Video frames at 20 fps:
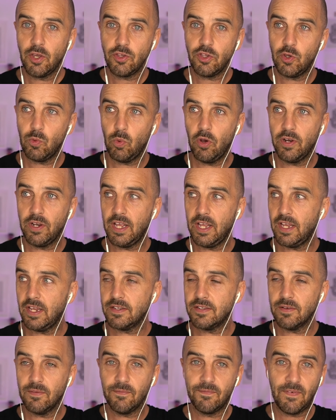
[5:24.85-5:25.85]
you
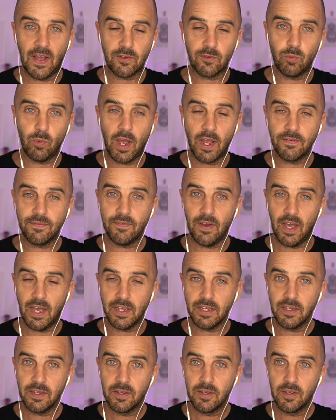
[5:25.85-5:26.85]
wanted fast Wi-Fi.